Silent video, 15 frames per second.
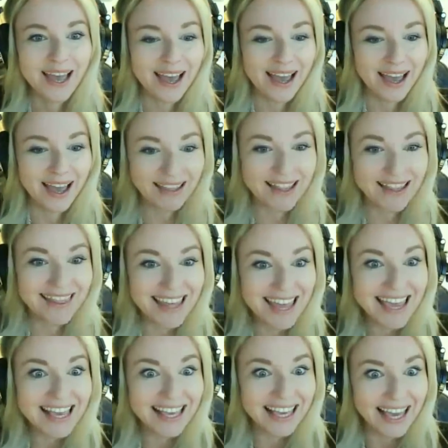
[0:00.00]
and
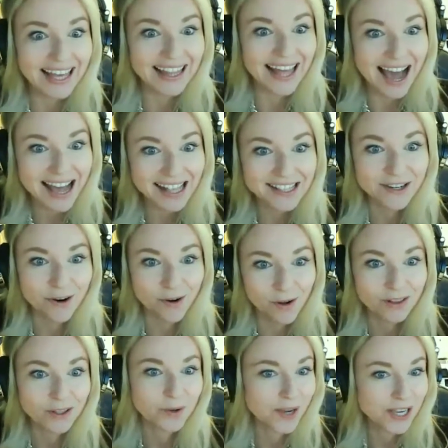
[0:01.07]
they can answer all
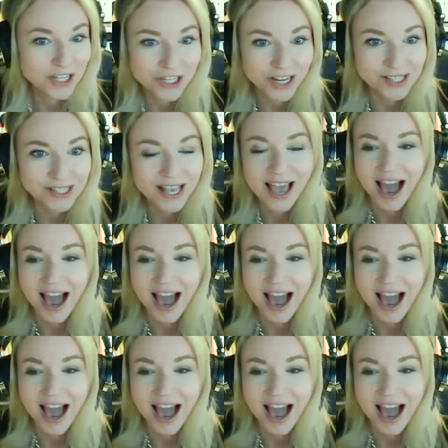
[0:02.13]
the questions.